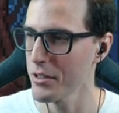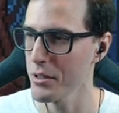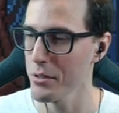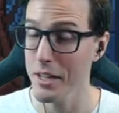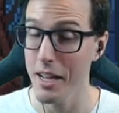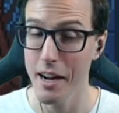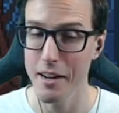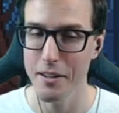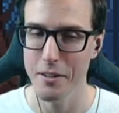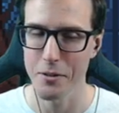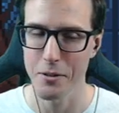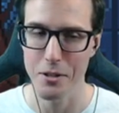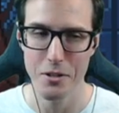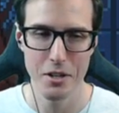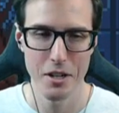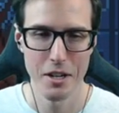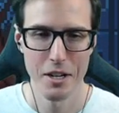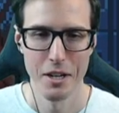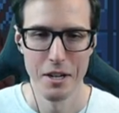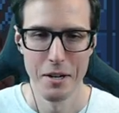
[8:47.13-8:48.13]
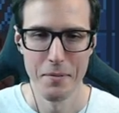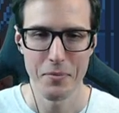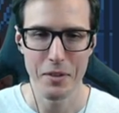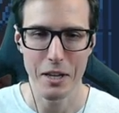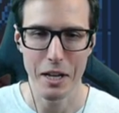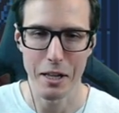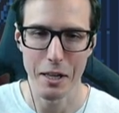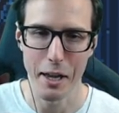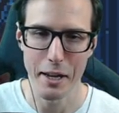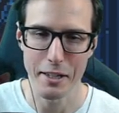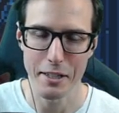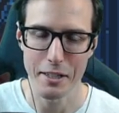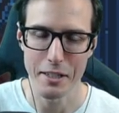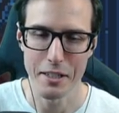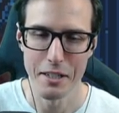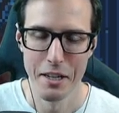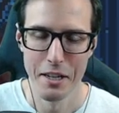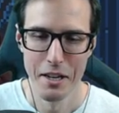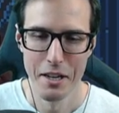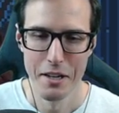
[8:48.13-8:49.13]
And no cannon rush. I like
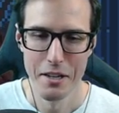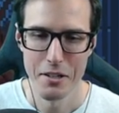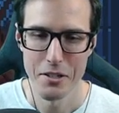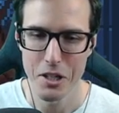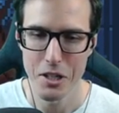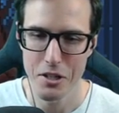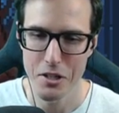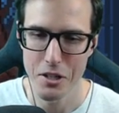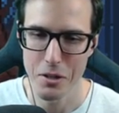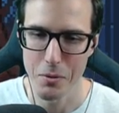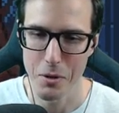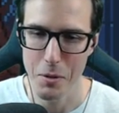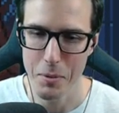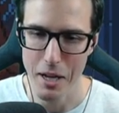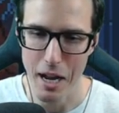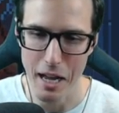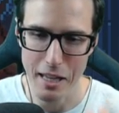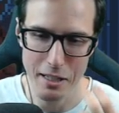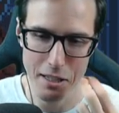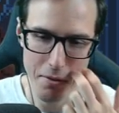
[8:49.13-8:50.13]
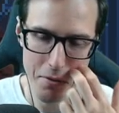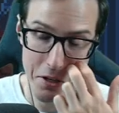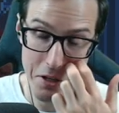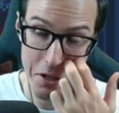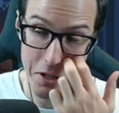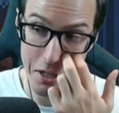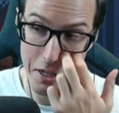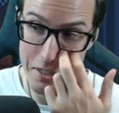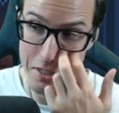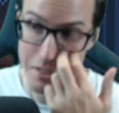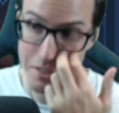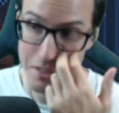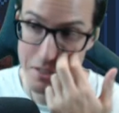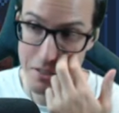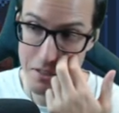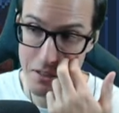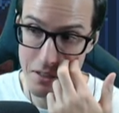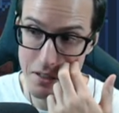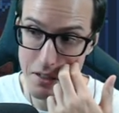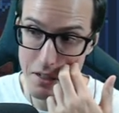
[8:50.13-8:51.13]
it. GG, well played. I love that you guys
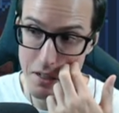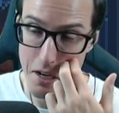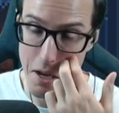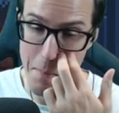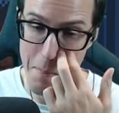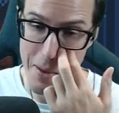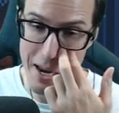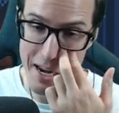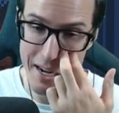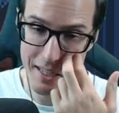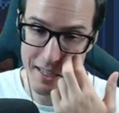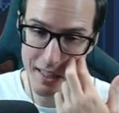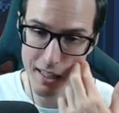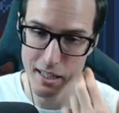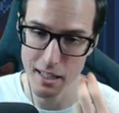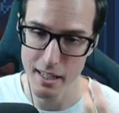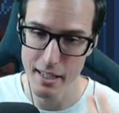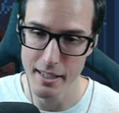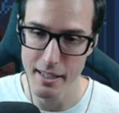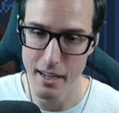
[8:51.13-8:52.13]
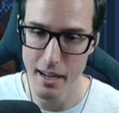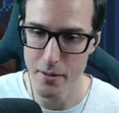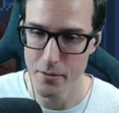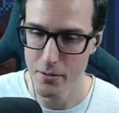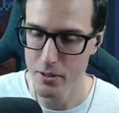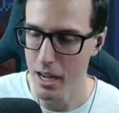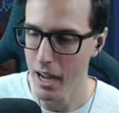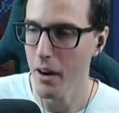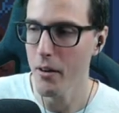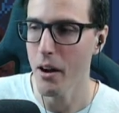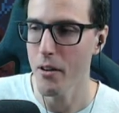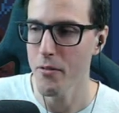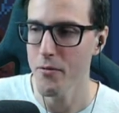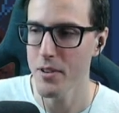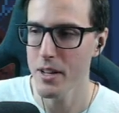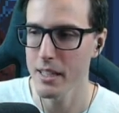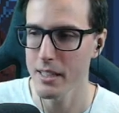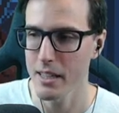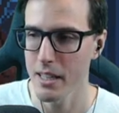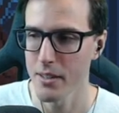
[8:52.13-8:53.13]
immediately, like, I
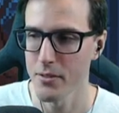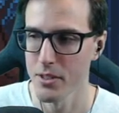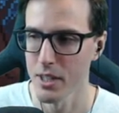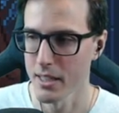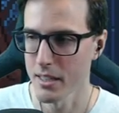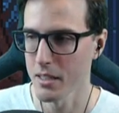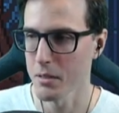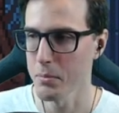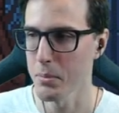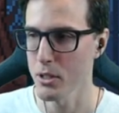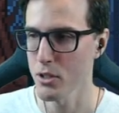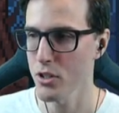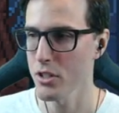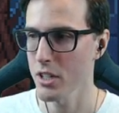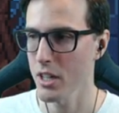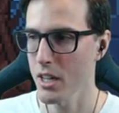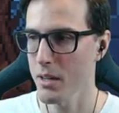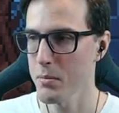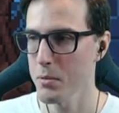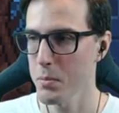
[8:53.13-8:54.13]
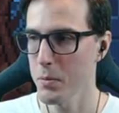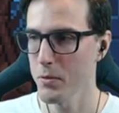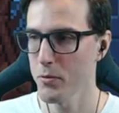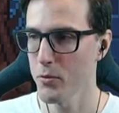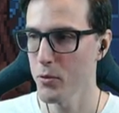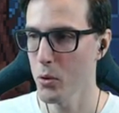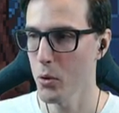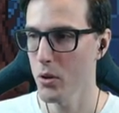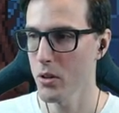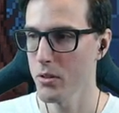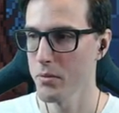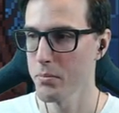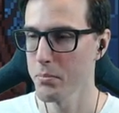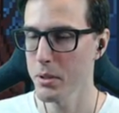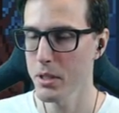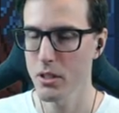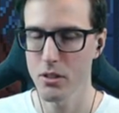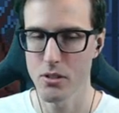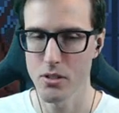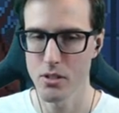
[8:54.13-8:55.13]
feel like they've done it a bunch of times before
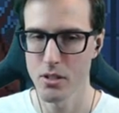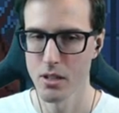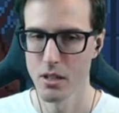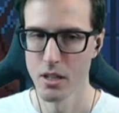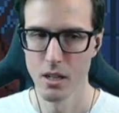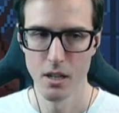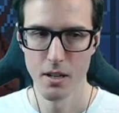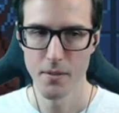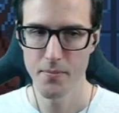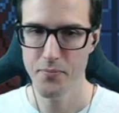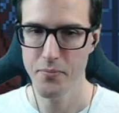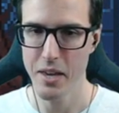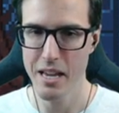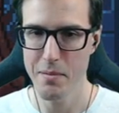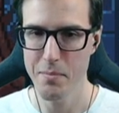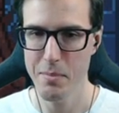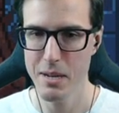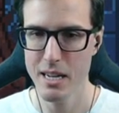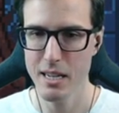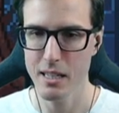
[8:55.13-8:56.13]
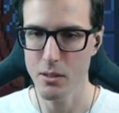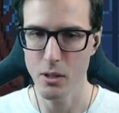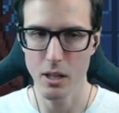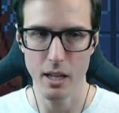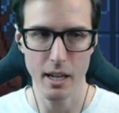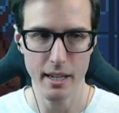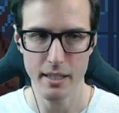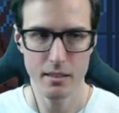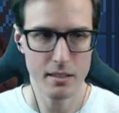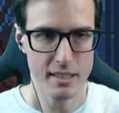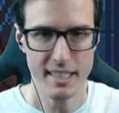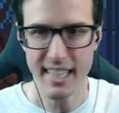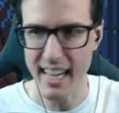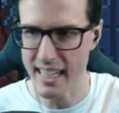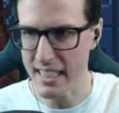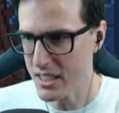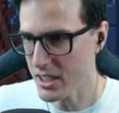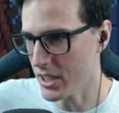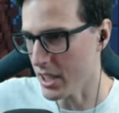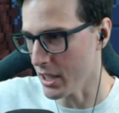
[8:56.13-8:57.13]
because they immediately, like,
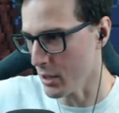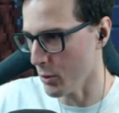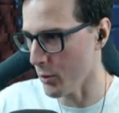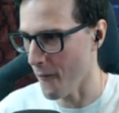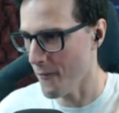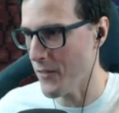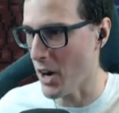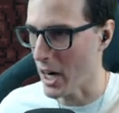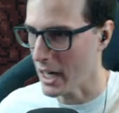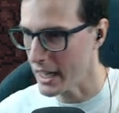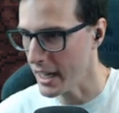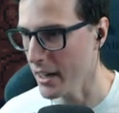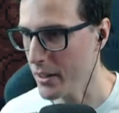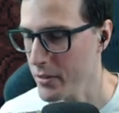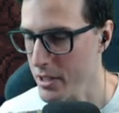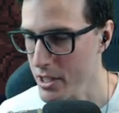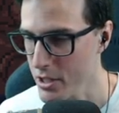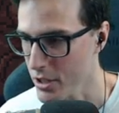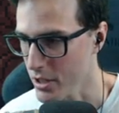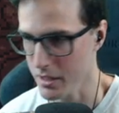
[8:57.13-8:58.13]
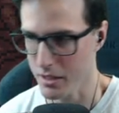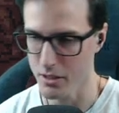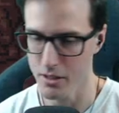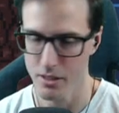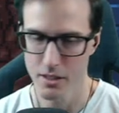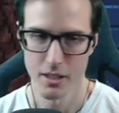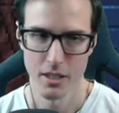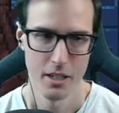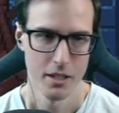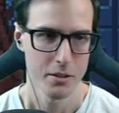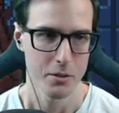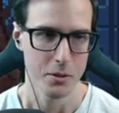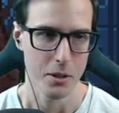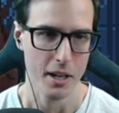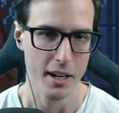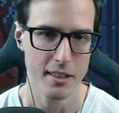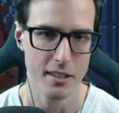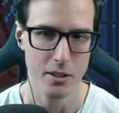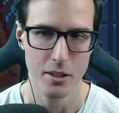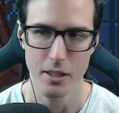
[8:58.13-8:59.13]
yeah, steal the fuck out of each other,
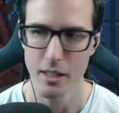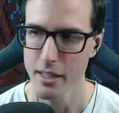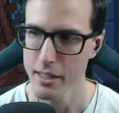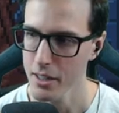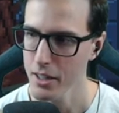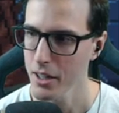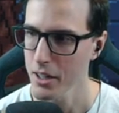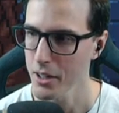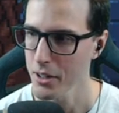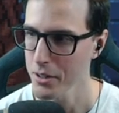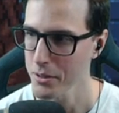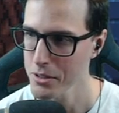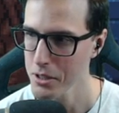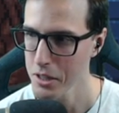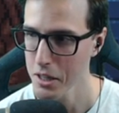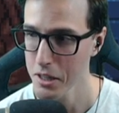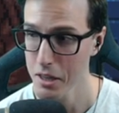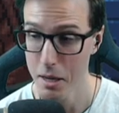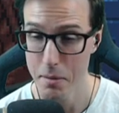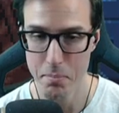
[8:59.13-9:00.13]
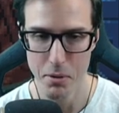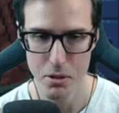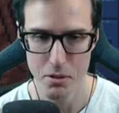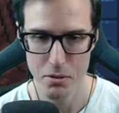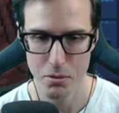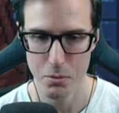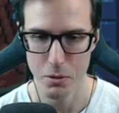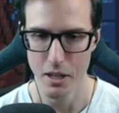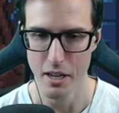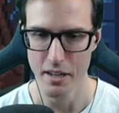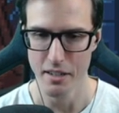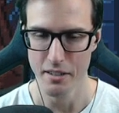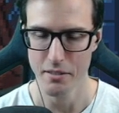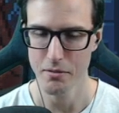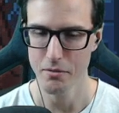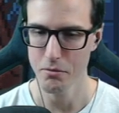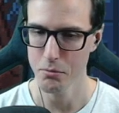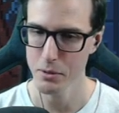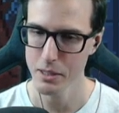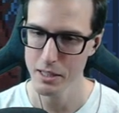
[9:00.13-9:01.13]
right? They were like, oh, so that they both were, like,
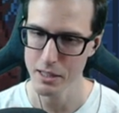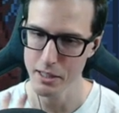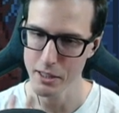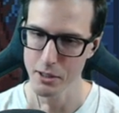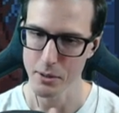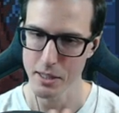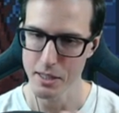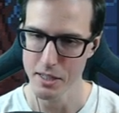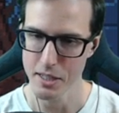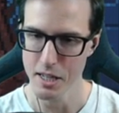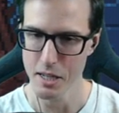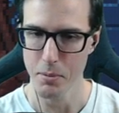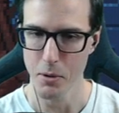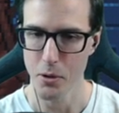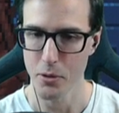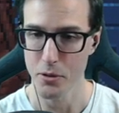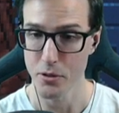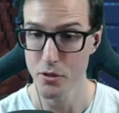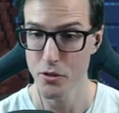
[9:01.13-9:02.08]
really going deep on